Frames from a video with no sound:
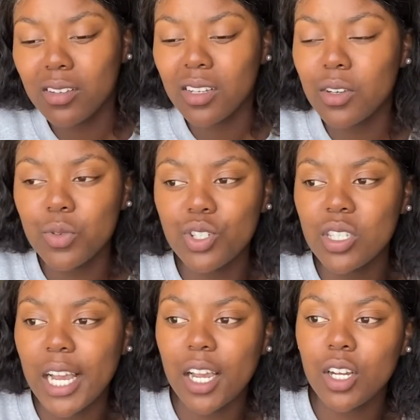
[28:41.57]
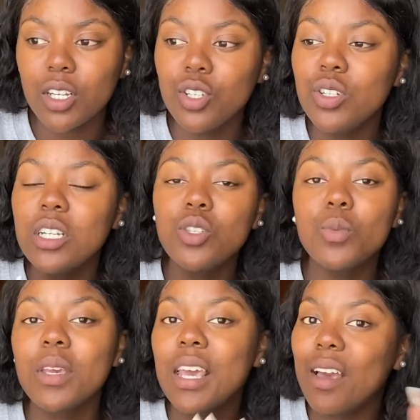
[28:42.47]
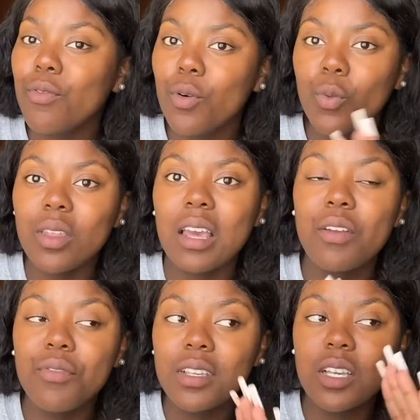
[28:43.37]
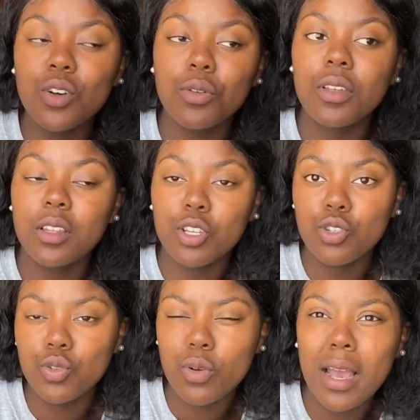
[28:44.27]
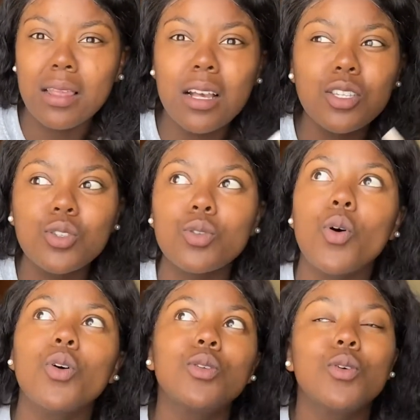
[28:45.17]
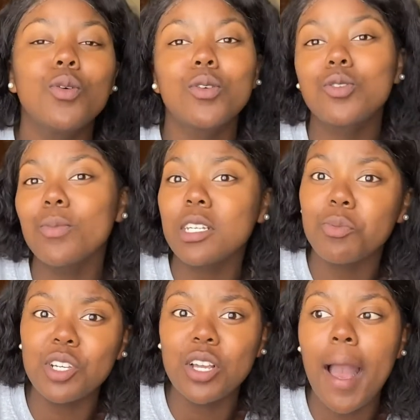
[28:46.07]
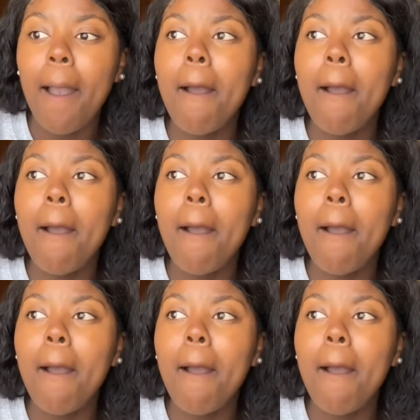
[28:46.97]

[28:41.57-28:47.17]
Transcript: He was just like, you need to be careful with every single thing that you do. And that's also too much pressure.